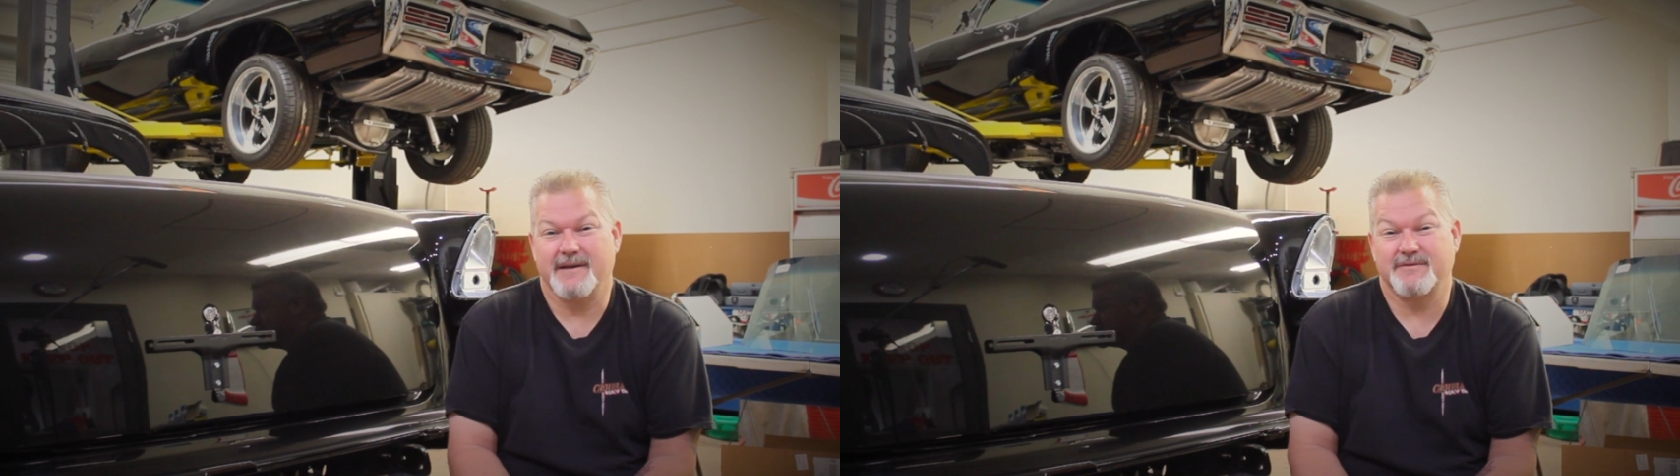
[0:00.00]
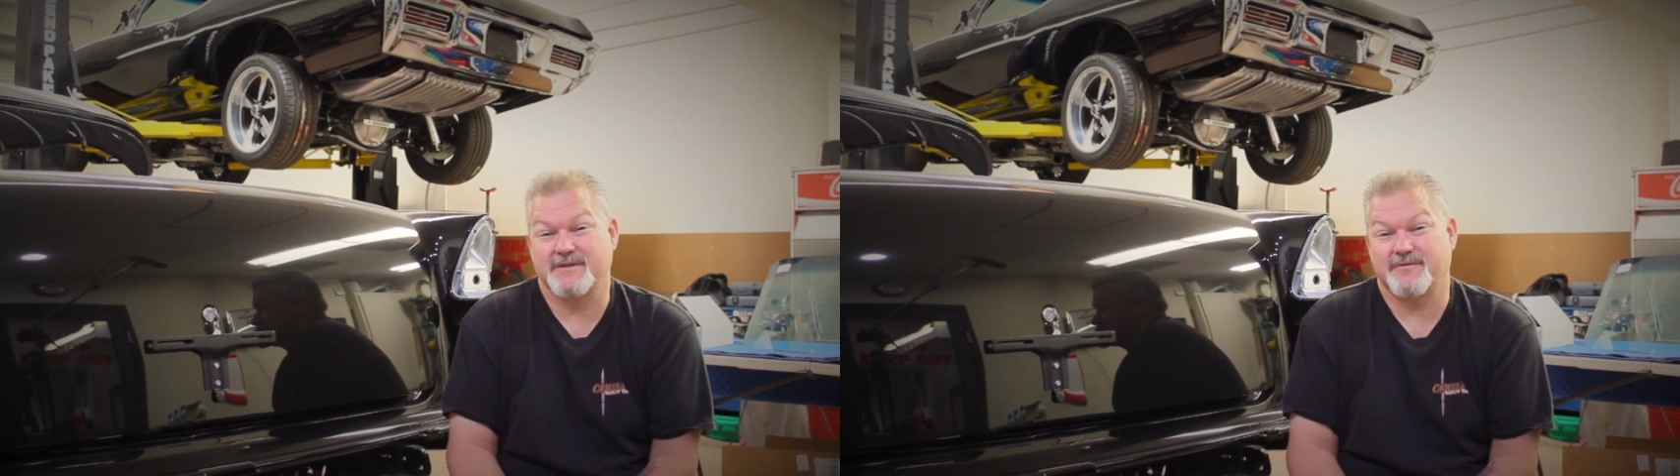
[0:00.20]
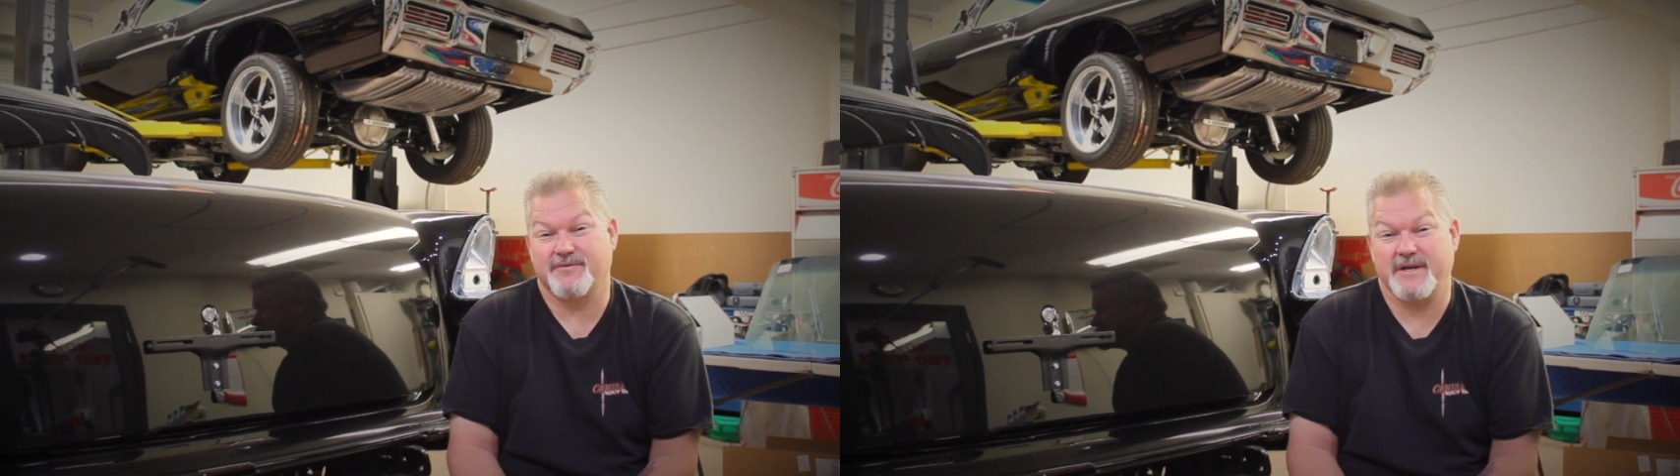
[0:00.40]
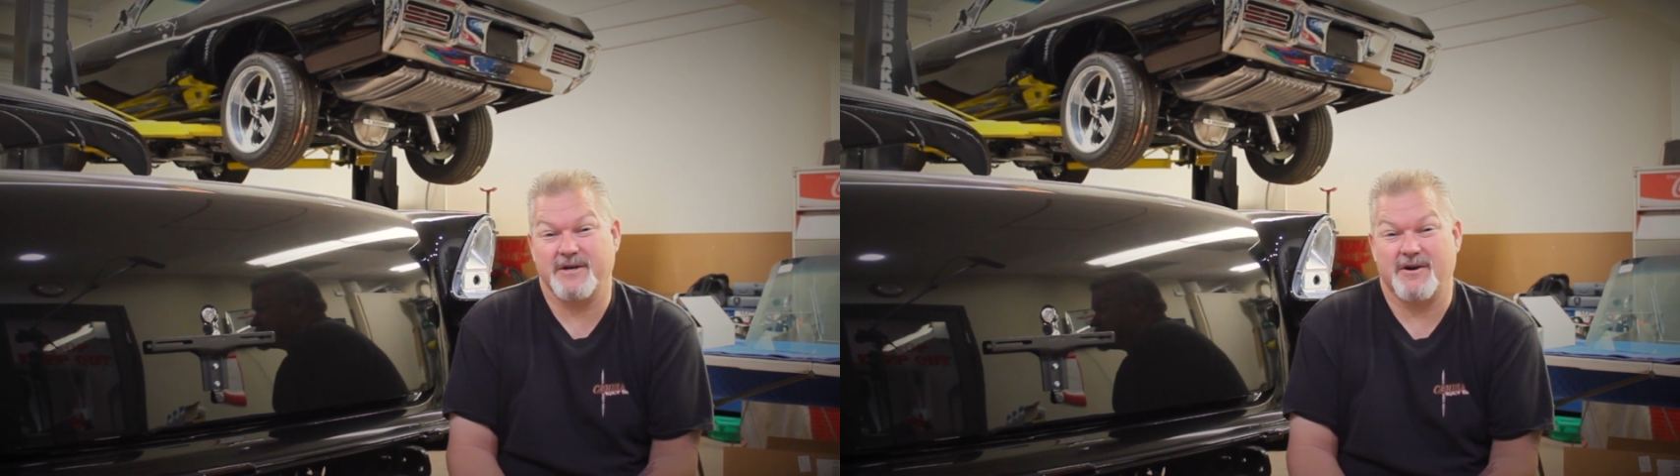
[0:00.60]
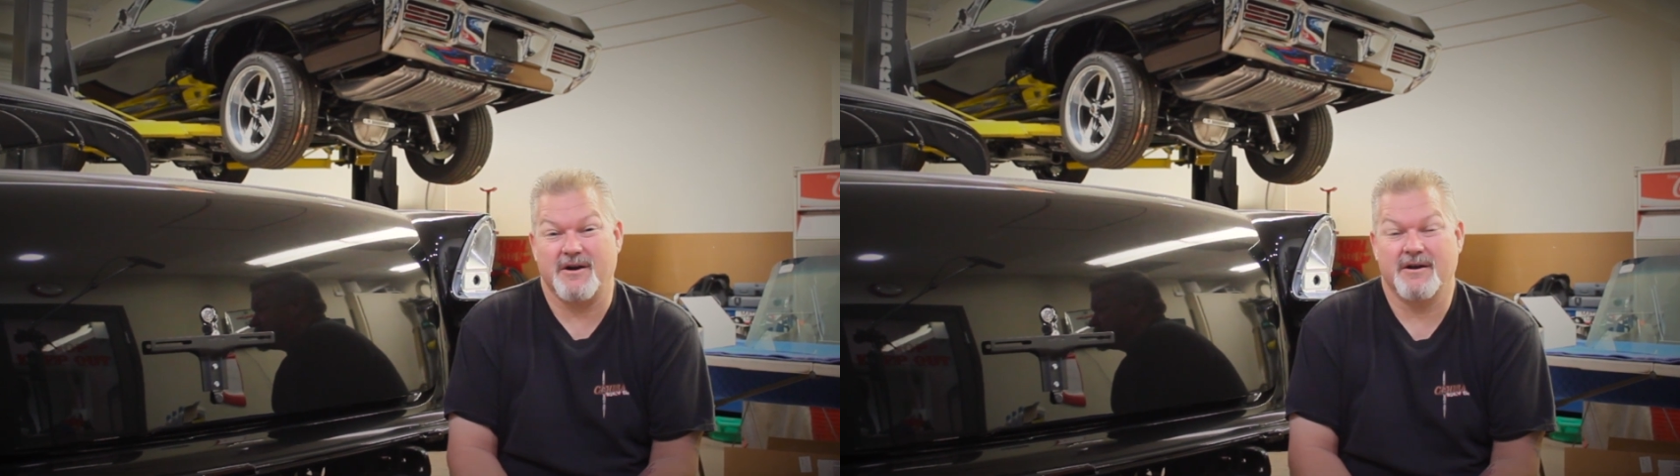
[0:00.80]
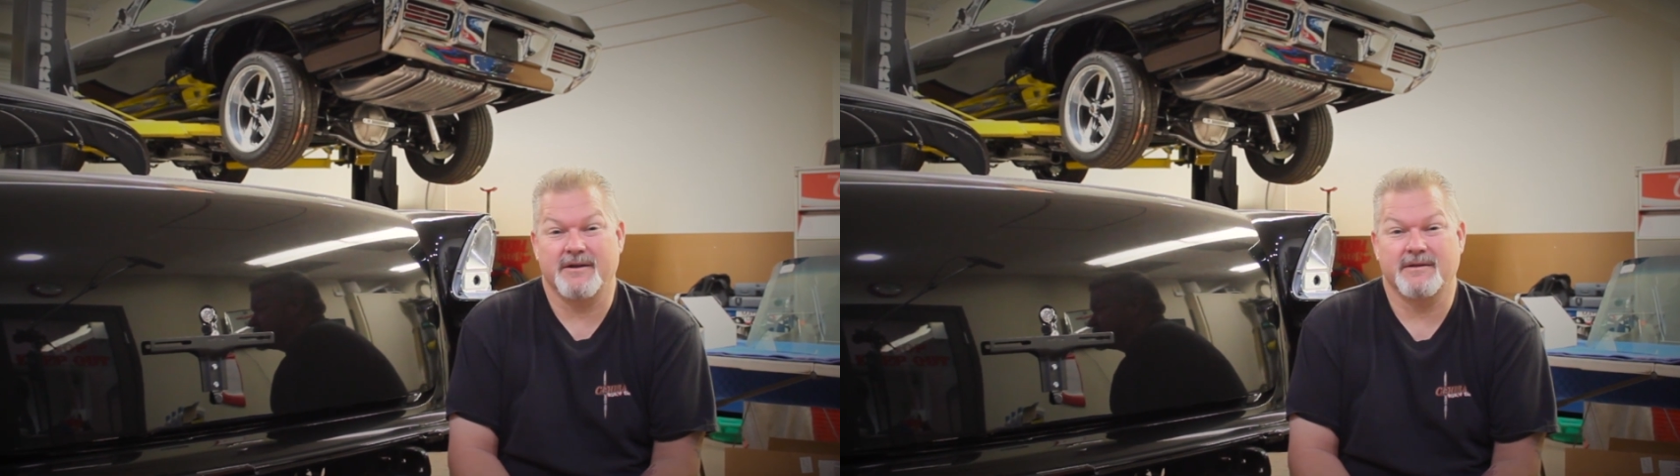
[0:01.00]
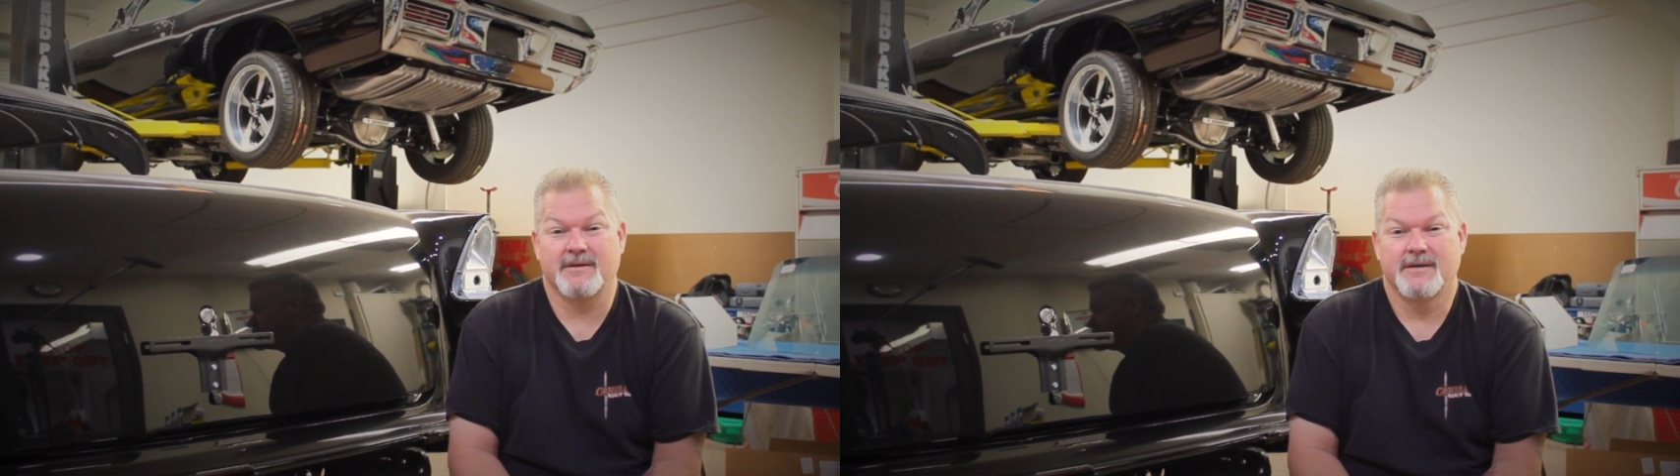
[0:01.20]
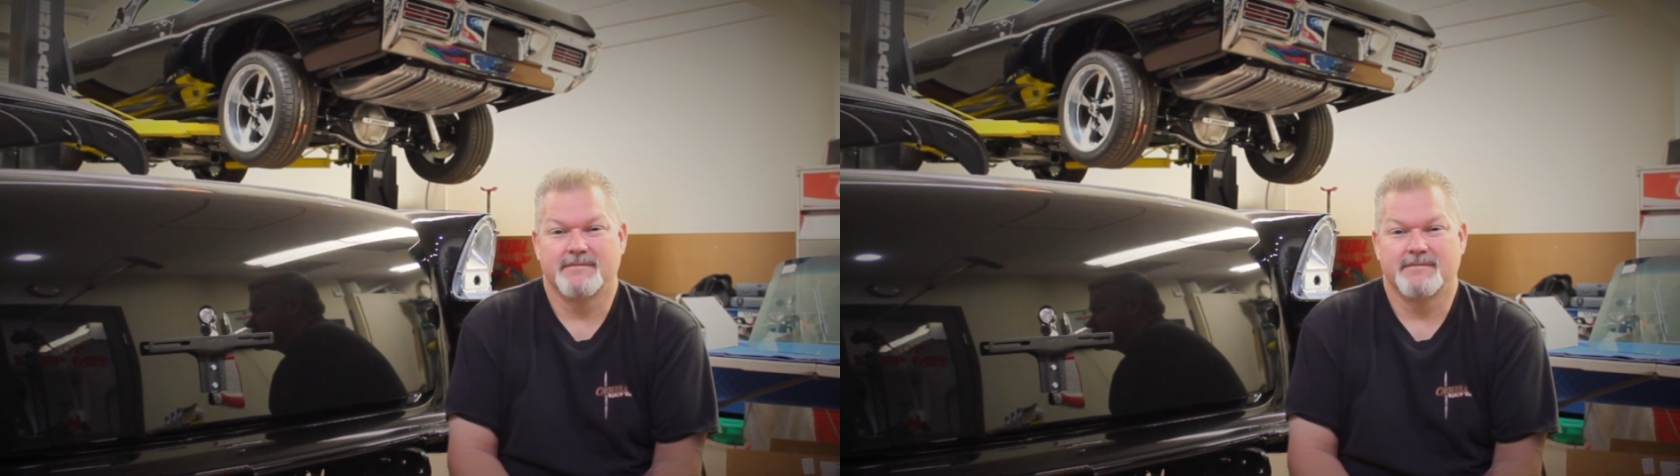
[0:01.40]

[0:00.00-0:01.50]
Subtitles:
it was a free car and